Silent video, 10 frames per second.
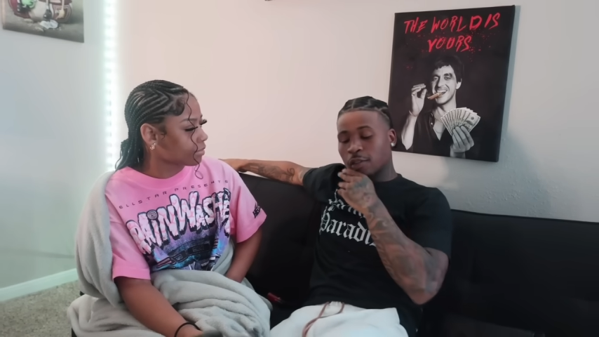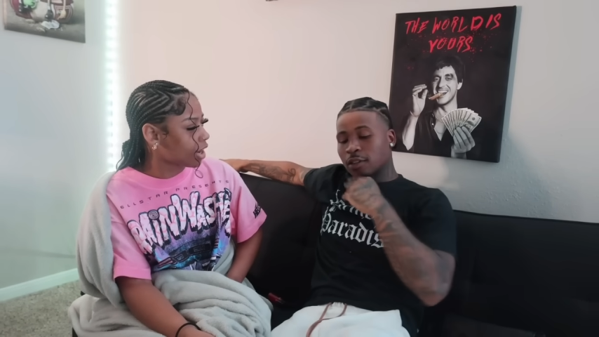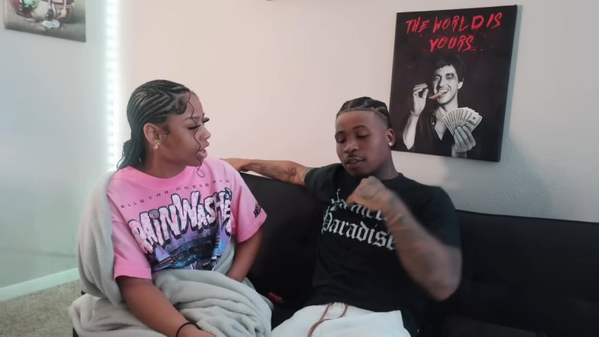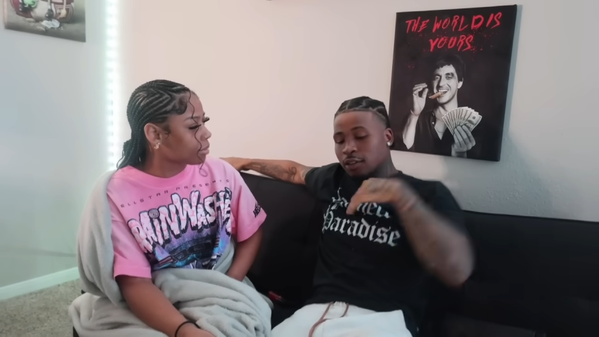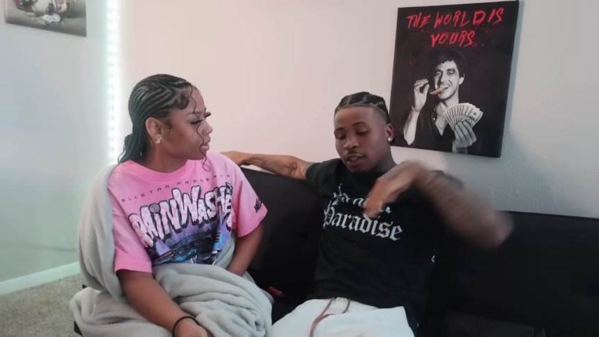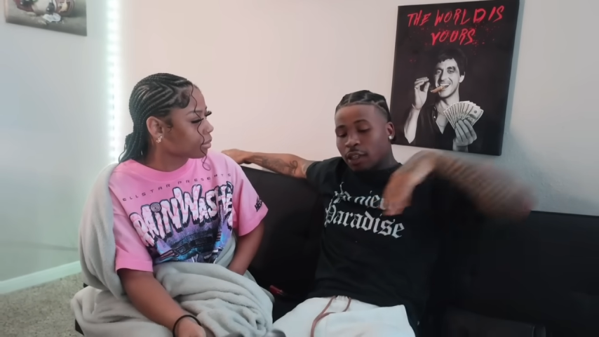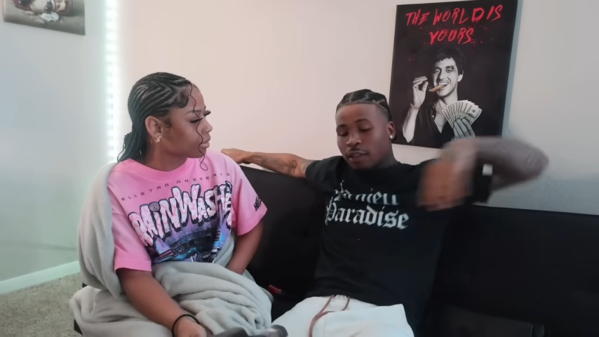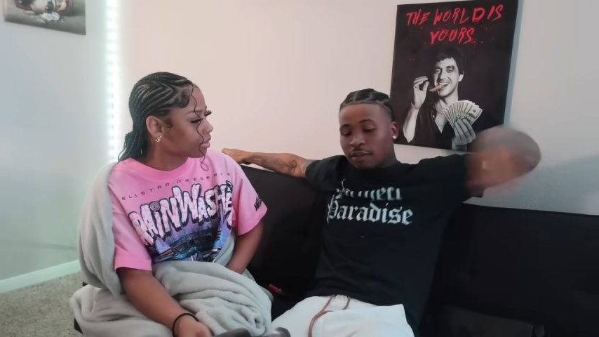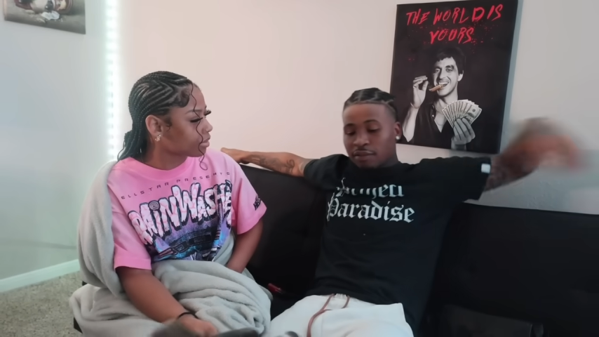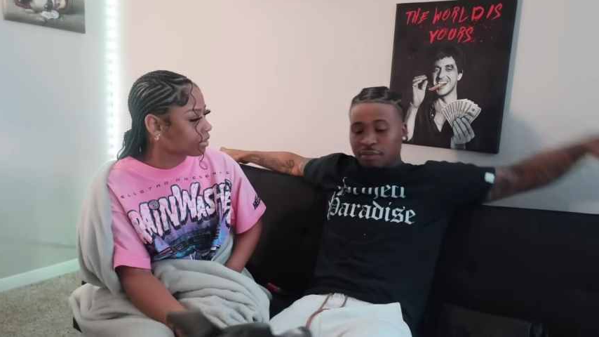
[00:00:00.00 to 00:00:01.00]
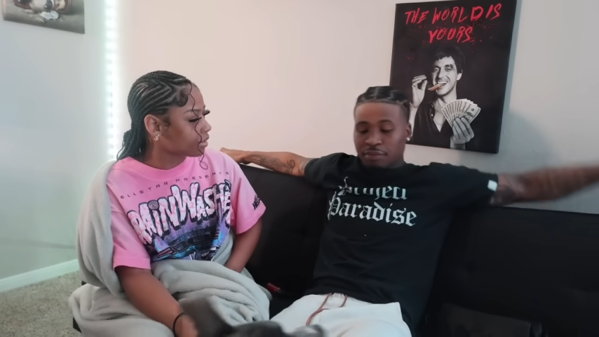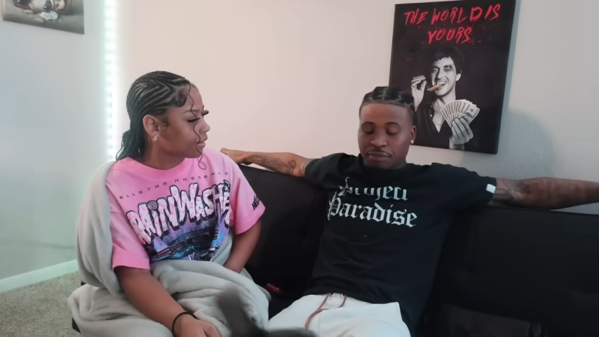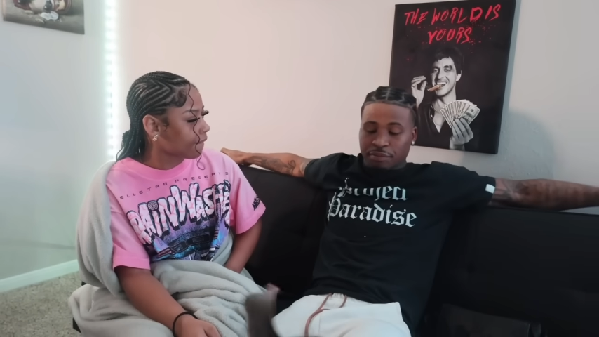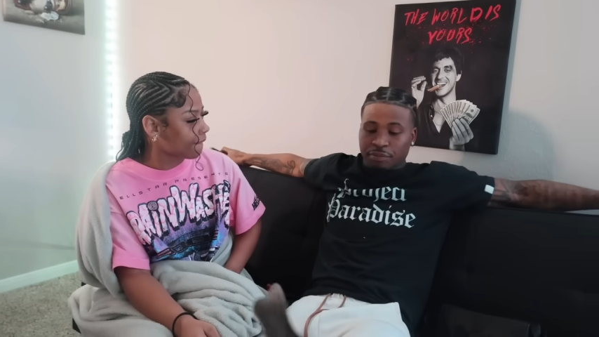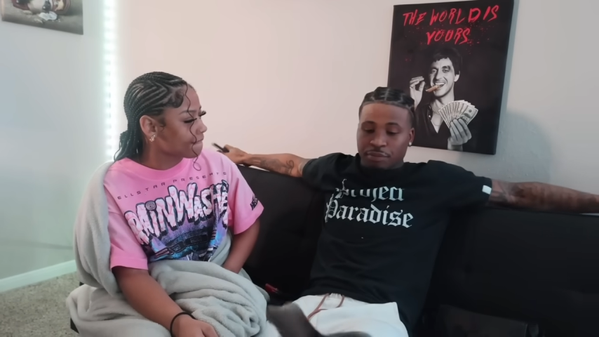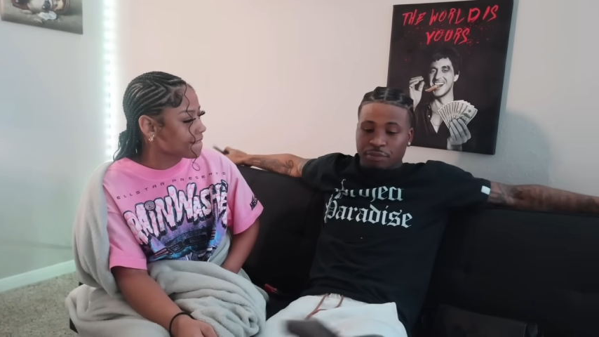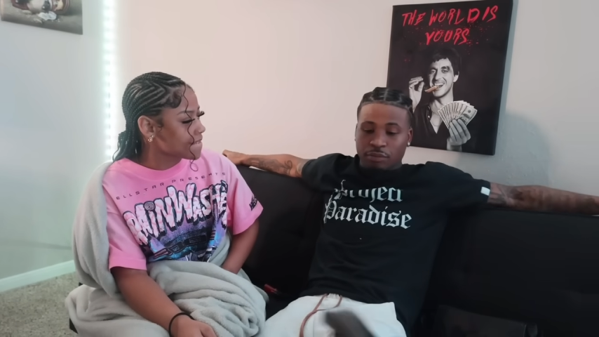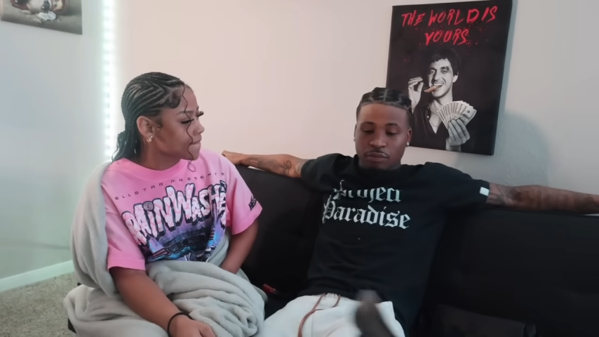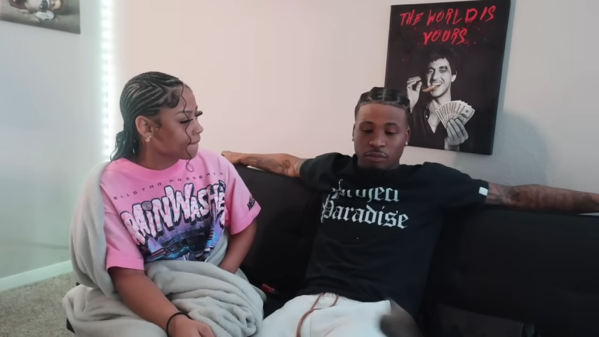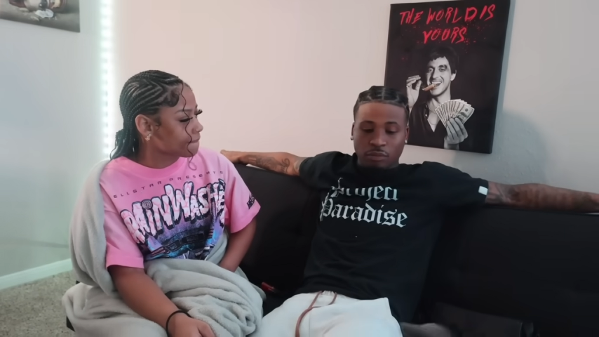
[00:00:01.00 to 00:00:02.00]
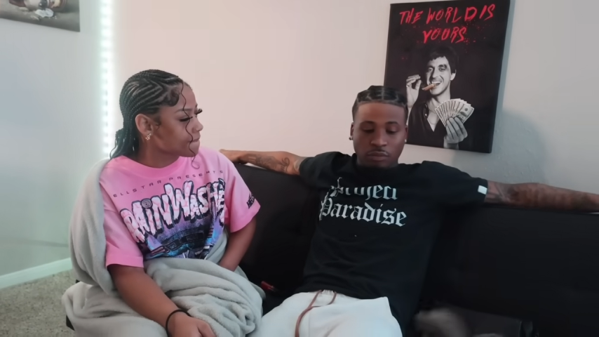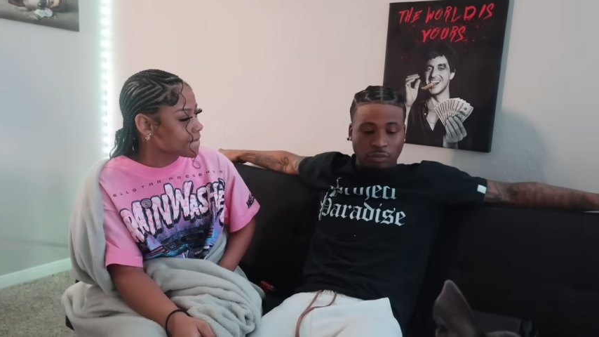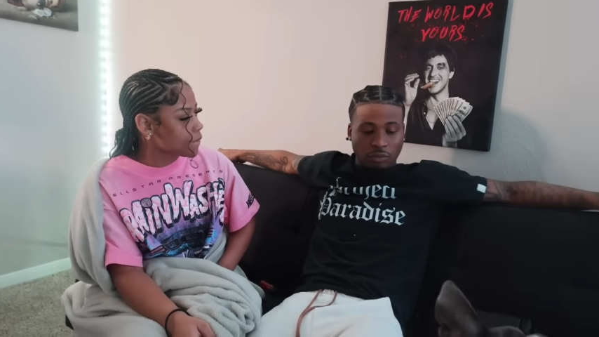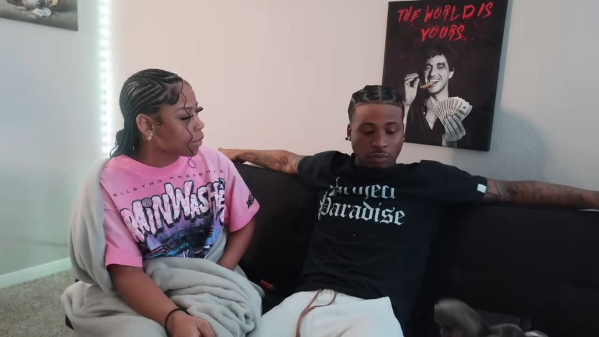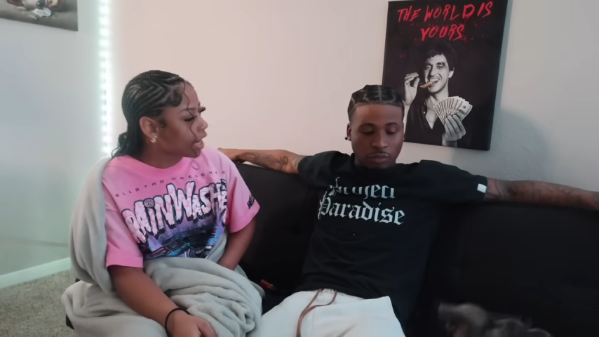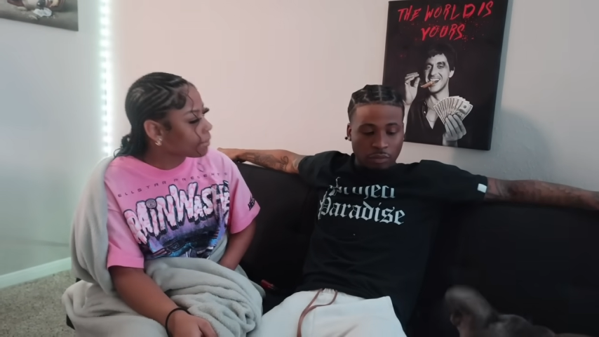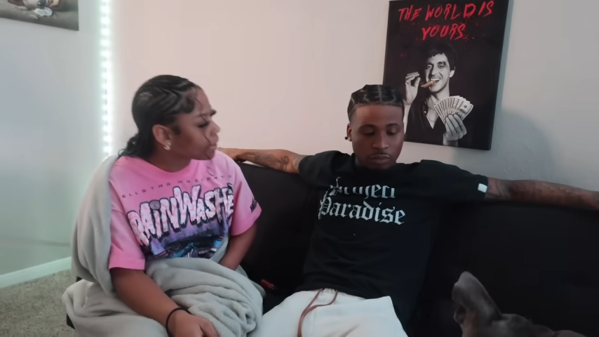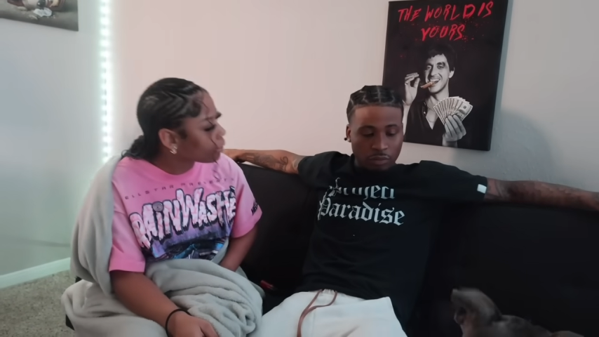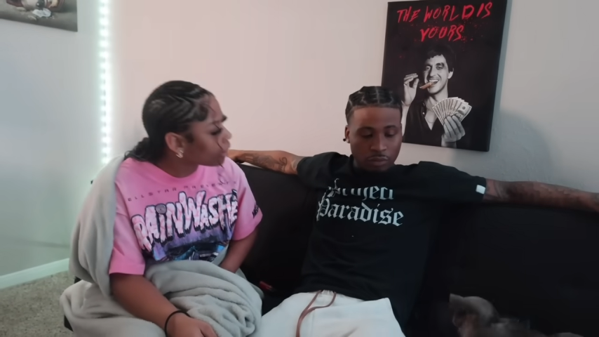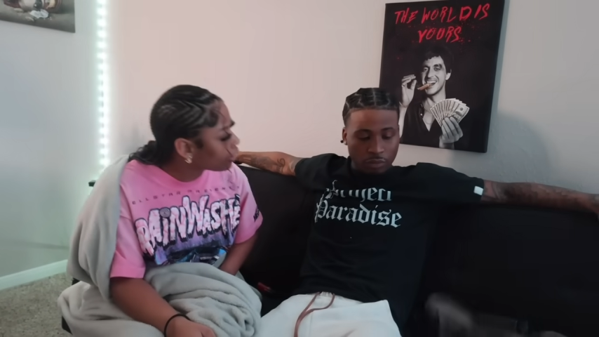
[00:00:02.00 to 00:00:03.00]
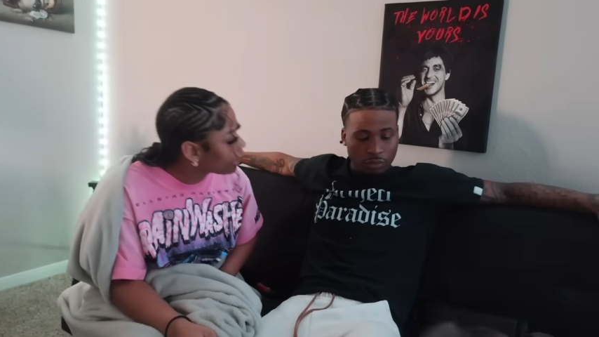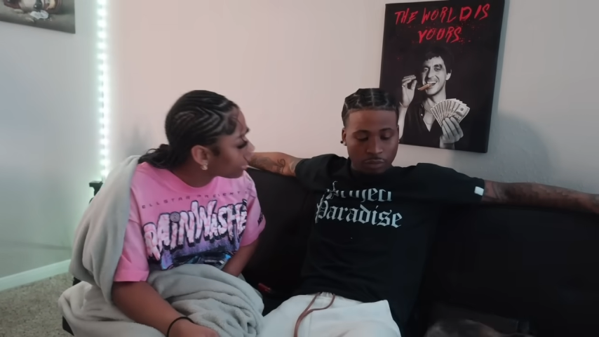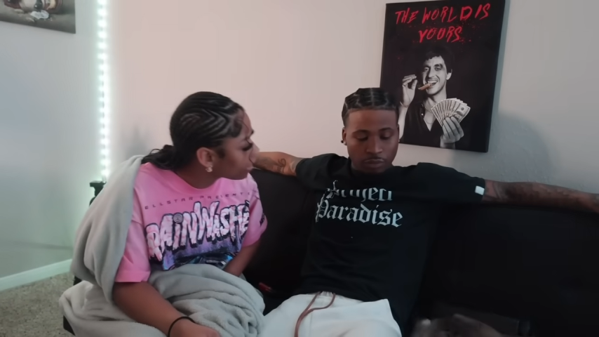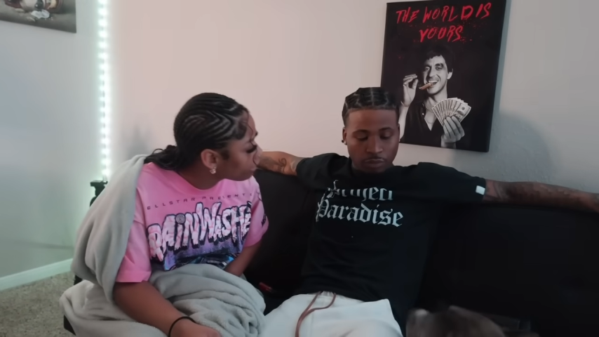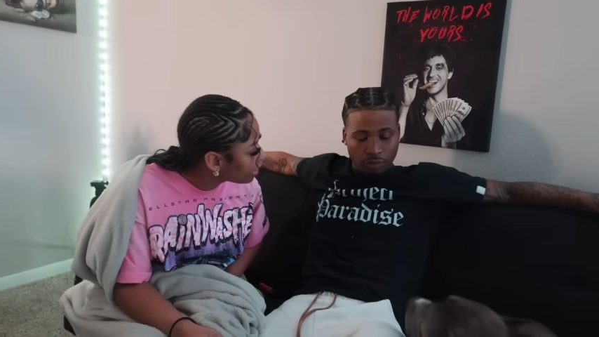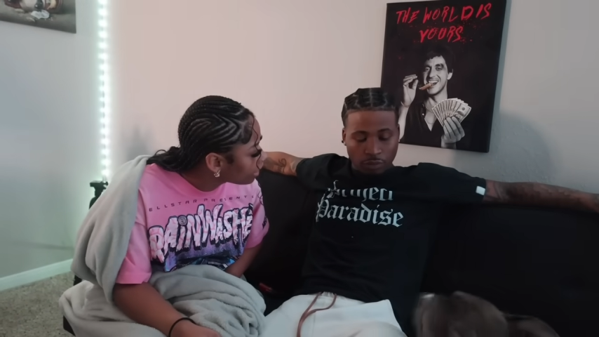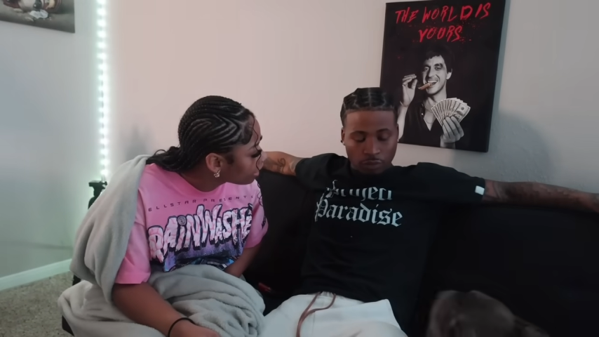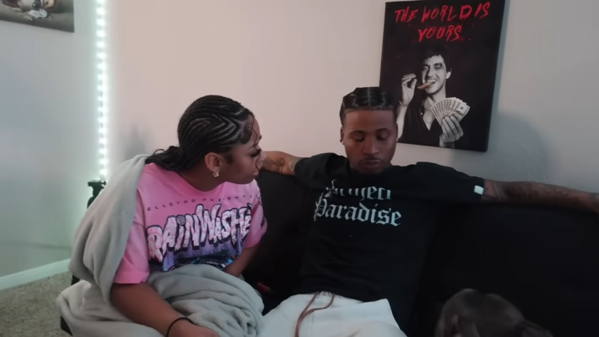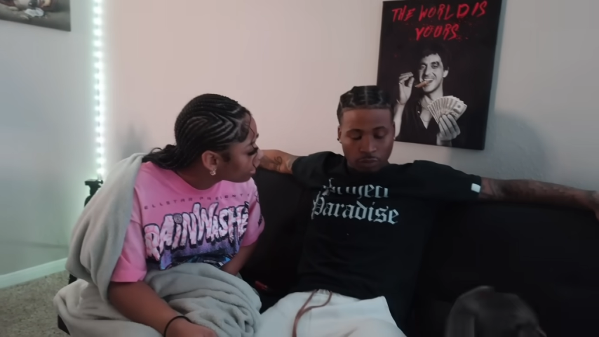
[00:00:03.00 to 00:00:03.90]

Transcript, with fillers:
Speaker 1: Why are you Sit. Being, why are you being weird? You can't hear me?